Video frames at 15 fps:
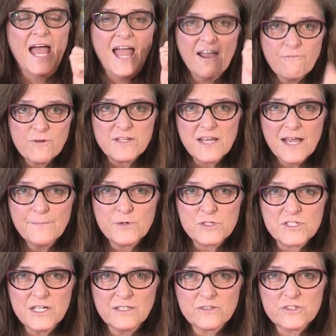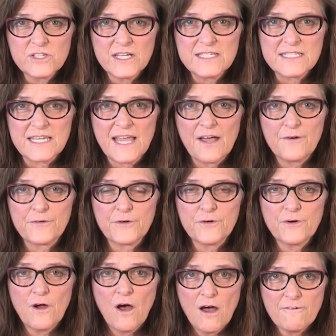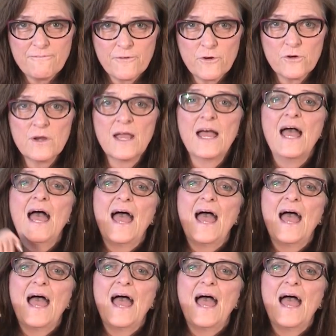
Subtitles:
every time your seller signs a counteroffer,